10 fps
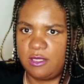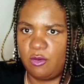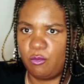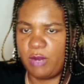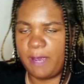
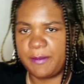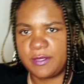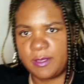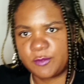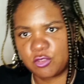Wrapping
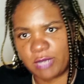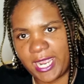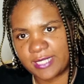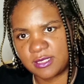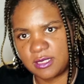up track
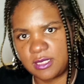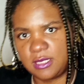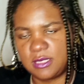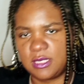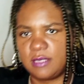
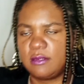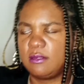season,